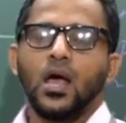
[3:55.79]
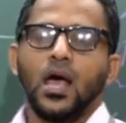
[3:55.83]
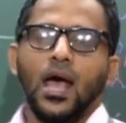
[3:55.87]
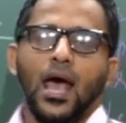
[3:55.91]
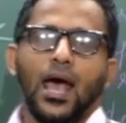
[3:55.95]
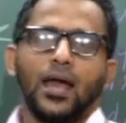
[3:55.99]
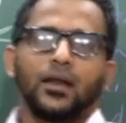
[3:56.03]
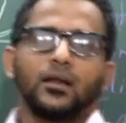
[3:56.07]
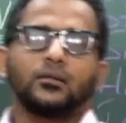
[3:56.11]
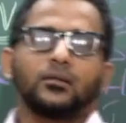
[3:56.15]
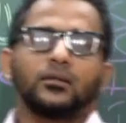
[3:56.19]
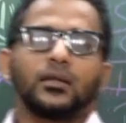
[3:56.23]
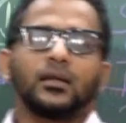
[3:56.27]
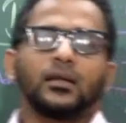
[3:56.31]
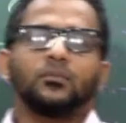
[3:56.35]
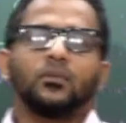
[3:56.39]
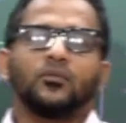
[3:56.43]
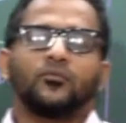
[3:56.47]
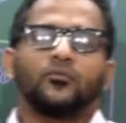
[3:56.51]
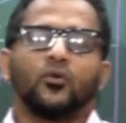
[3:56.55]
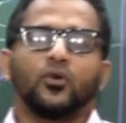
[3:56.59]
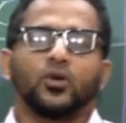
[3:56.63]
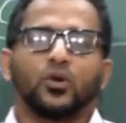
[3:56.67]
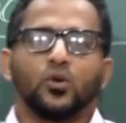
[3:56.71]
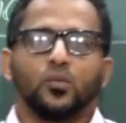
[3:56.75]
anything
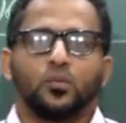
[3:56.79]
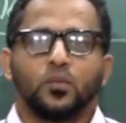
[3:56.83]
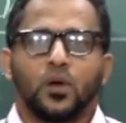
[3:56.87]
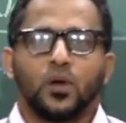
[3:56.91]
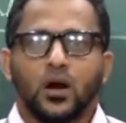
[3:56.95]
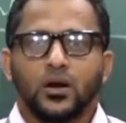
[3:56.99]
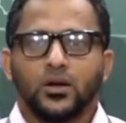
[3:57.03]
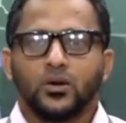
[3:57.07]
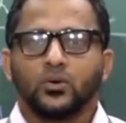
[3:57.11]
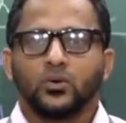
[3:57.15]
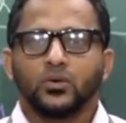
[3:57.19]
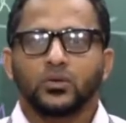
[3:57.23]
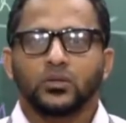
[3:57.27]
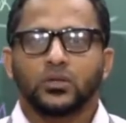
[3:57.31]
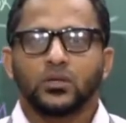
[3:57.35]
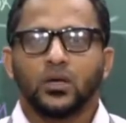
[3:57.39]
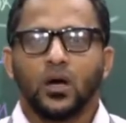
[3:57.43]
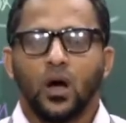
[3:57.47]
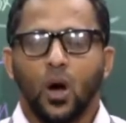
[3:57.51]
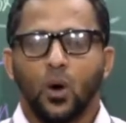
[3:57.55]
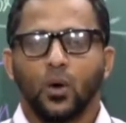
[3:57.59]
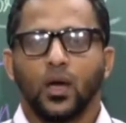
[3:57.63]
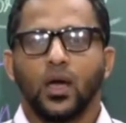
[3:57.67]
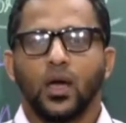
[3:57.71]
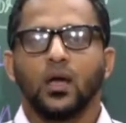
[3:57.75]
before you produce,
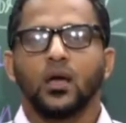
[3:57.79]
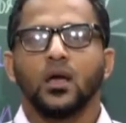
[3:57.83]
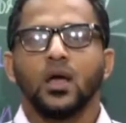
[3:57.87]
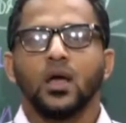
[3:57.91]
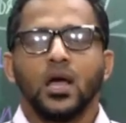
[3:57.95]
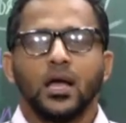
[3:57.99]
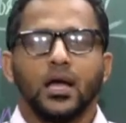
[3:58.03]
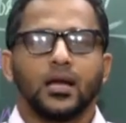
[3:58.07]
okay,